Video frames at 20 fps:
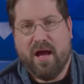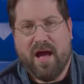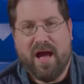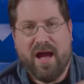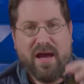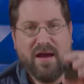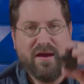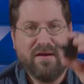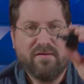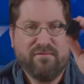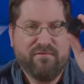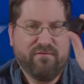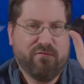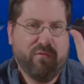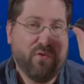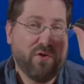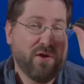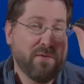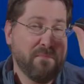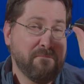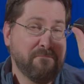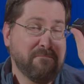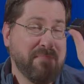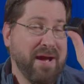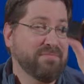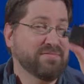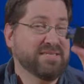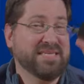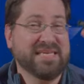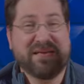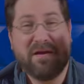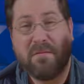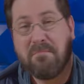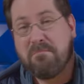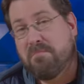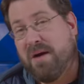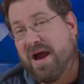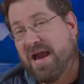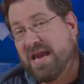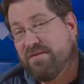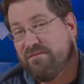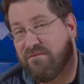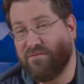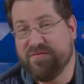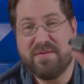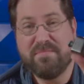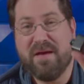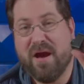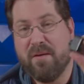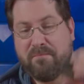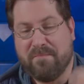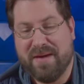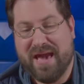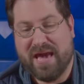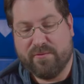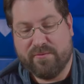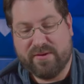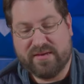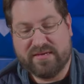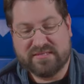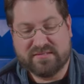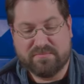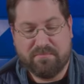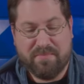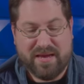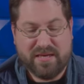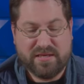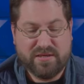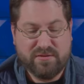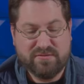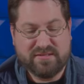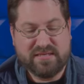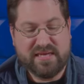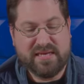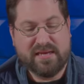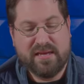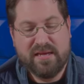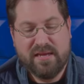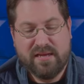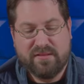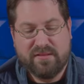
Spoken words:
for mounting my V-mount batteries by using